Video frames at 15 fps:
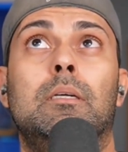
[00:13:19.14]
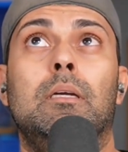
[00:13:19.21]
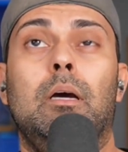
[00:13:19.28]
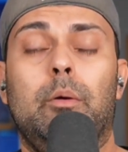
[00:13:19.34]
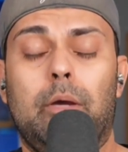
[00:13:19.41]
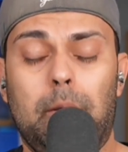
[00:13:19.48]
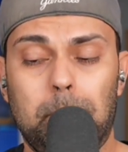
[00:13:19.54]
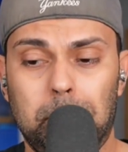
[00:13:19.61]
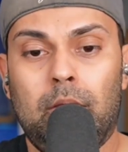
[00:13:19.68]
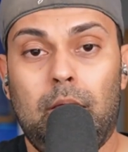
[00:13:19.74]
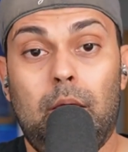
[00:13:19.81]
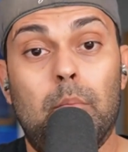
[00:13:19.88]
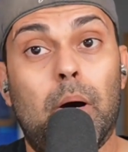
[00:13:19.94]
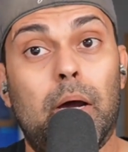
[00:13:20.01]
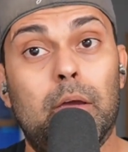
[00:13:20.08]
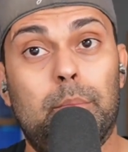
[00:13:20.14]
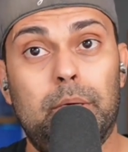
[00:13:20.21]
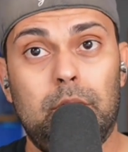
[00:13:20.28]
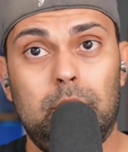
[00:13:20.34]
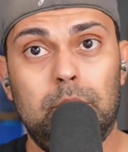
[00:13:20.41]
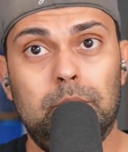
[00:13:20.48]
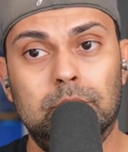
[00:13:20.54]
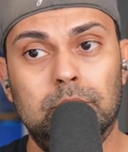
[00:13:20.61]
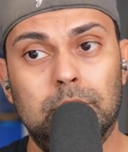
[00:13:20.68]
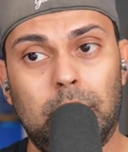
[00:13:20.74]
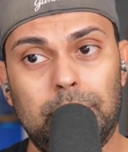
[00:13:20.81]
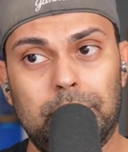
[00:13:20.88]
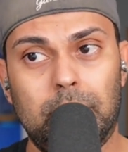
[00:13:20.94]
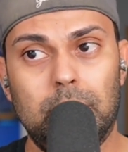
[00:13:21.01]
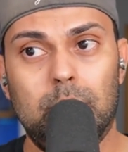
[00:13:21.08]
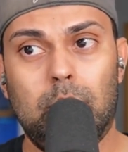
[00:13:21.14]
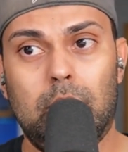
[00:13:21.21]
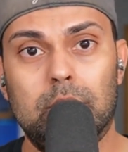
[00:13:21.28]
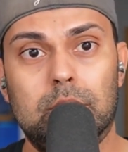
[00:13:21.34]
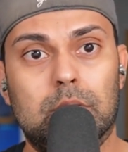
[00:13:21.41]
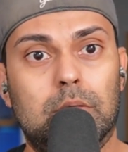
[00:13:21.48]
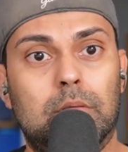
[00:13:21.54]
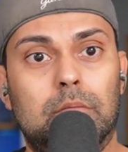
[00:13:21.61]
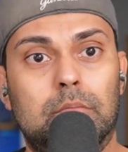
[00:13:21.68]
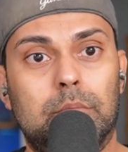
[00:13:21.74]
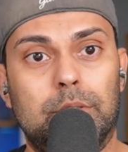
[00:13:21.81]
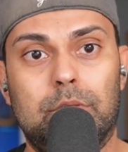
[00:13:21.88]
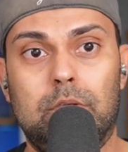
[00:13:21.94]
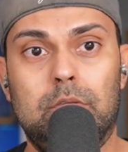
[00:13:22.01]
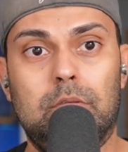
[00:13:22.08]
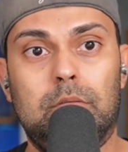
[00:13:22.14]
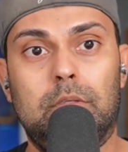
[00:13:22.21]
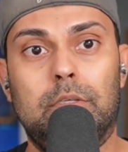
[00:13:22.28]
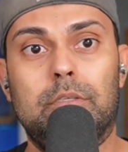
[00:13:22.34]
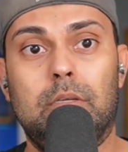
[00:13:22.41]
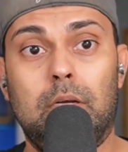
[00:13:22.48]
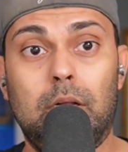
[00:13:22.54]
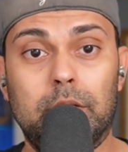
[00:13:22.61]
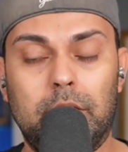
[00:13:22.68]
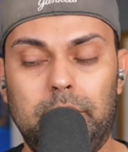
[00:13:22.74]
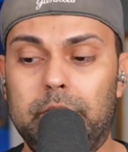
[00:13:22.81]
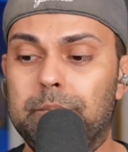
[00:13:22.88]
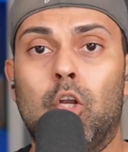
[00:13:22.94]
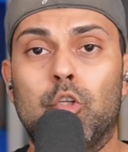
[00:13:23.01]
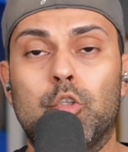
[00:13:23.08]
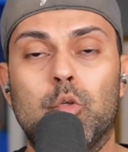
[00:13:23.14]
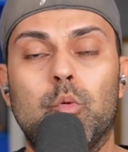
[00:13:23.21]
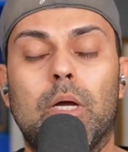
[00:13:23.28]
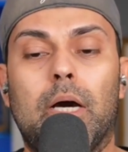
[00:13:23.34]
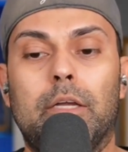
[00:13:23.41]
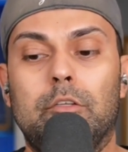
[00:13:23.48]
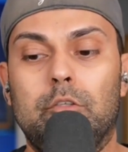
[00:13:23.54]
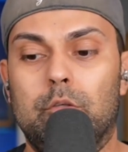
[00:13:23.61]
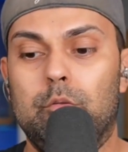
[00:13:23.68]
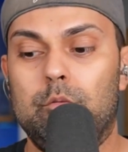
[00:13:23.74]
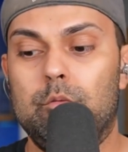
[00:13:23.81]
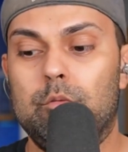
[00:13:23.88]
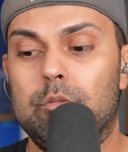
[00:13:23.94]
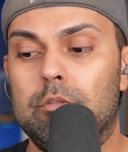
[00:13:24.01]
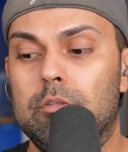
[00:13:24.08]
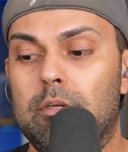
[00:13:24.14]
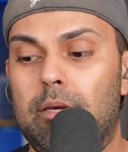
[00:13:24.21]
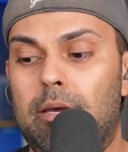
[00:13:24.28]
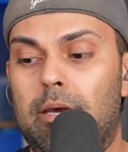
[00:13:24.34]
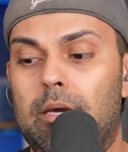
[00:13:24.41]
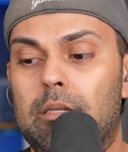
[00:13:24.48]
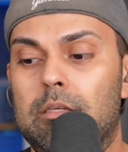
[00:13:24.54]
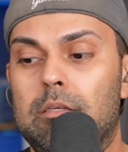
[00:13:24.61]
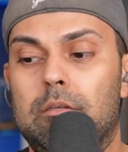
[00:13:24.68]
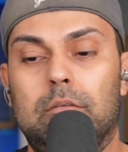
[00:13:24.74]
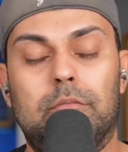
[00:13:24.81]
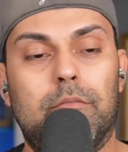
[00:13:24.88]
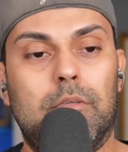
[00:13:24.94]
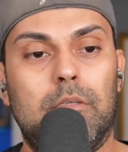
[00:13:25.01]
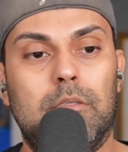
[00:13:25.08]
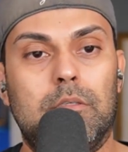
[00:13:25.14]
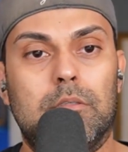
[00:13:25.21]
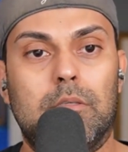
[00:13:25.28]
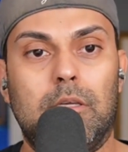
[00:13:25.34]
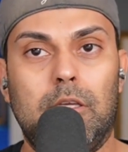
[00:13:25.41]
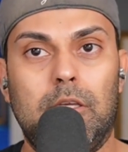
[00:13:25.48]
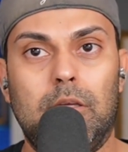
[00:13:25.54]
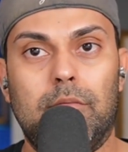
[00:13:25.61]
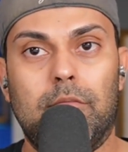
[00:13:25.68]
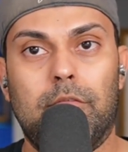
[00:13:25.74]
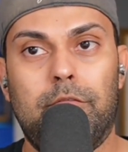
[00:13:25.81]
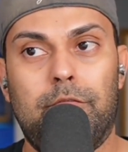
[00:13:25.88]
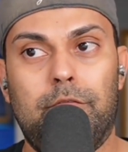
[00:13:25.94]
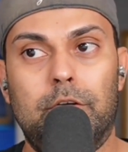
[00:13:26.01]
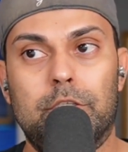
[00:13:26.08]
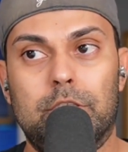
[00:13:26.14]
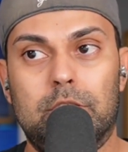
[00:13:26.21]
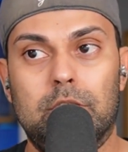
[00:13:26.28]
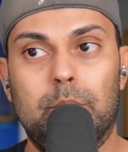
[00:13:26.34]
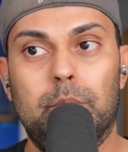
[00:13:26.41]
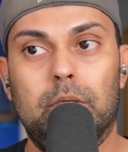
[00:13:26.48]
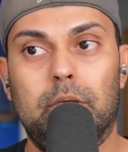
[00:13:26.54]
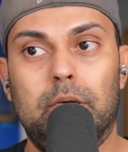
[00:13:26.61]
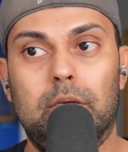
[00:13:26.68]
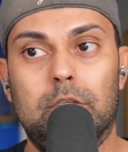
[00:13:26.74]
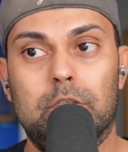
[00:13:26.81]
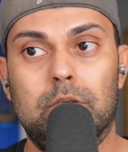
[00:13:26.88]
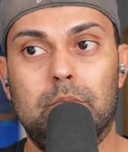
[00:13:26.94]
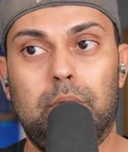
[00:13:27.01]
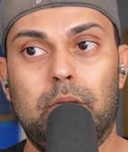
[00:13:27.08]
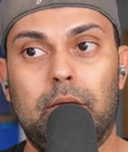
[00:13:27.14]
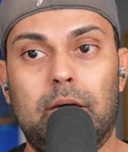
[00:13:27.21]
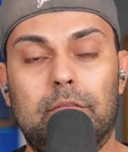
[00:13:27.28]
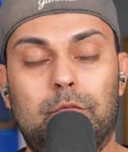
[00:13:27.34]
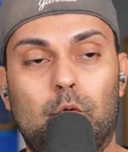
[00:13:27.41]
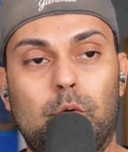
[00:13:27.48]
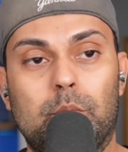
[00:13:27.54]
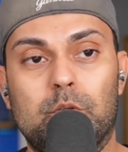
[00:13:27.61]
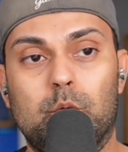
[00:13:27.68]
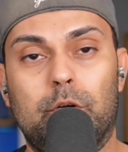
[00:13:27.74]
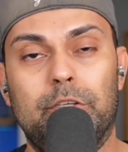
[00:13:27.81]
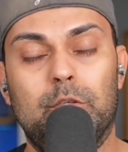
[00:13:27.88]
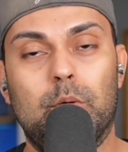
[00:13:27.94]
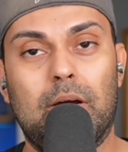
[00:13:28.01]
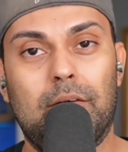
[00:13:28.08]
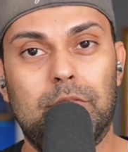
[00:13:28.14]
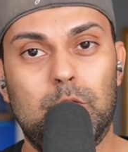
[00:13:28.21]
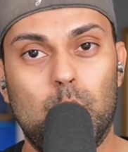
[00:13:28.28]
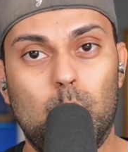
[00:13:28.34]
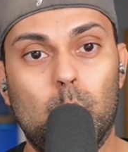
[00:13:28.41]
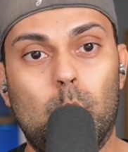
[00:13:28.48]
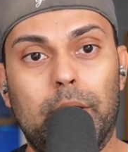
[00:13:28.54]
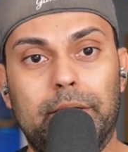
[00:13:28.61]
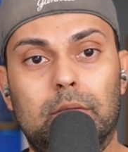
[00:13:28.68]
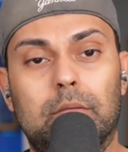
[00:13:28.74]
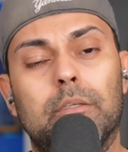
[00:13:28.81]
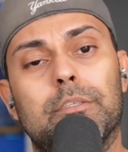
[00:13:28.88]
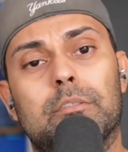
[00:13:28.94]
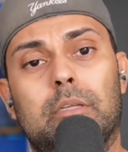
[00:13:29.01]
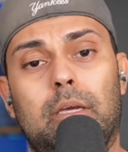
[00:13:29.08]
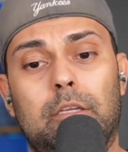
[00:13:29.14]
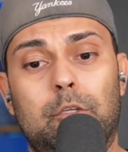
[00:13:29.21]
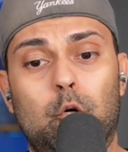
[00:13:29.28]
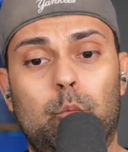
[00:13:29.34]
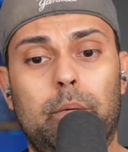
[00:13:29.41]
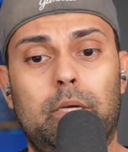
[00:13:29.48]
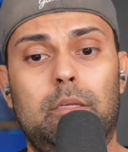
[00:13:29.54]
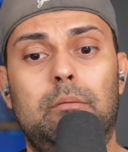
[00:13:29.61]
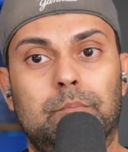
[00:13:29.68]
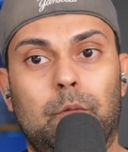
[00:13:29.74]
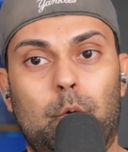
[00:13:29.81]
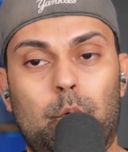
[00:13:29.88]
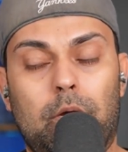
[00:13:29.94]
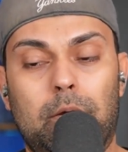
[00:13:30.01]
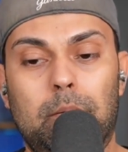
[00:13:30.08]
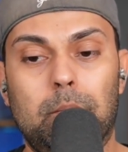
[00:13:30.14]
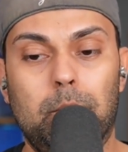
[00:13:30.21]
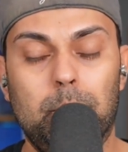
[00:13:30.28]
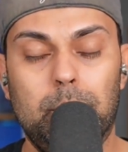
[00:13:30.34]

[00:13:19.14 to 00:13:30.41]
okay, in my opinion, not that you ask, but since you're listening, I'll give it. Do not use any of these phish simulation platforms where you have to whitelist a domain, okay?